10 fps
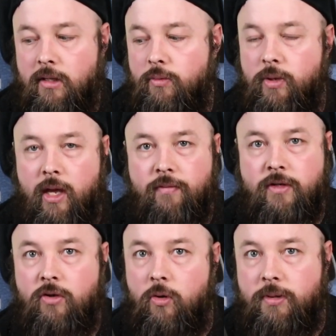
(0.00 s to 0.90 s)
We have
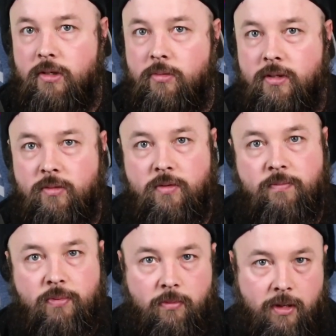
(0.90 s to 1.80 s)
Adobe doing it with
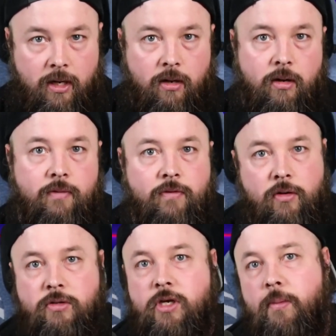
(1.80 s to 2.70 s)
Premiere and
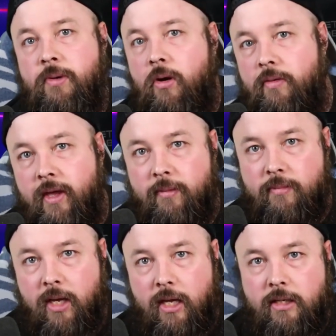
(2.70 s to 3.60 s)
Photoshop and all
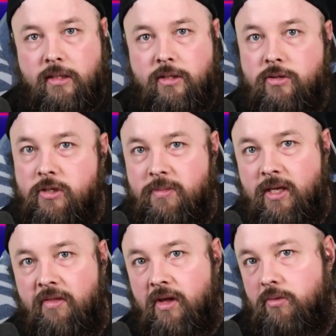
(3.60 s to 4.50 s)
them, and it used to be
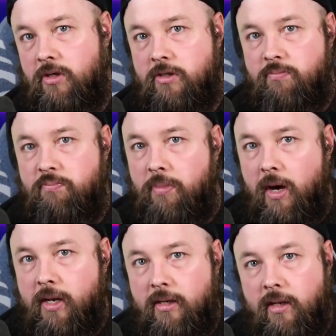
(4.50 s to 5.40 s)
a thing where you just
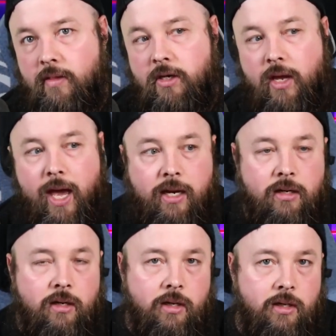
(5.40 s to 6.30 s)
bought it and then you had it.
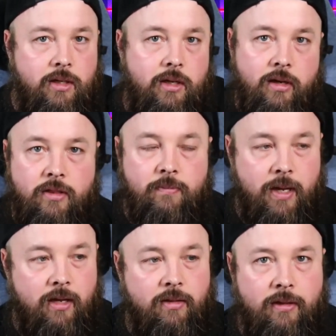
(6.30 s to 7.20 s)
Now you have to
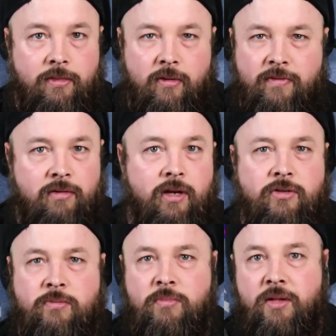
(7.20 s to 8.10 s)
pay like
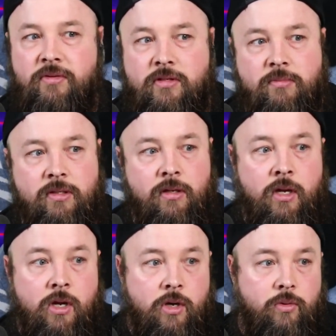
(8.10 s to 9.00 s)
$35 a month or something,
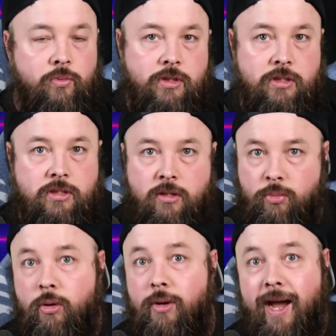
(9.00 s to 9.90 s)
which is to the
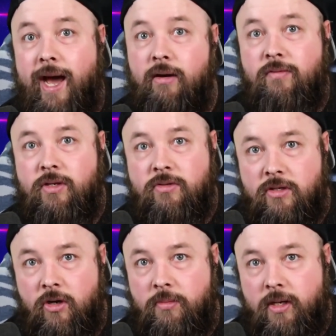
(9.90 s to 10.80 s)
point where I don't even use
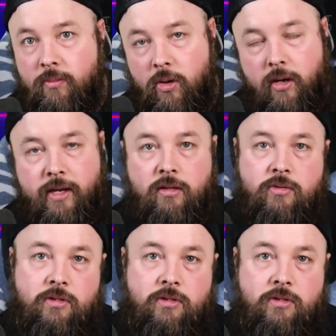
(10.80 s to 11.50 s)
Adobe anymore. I use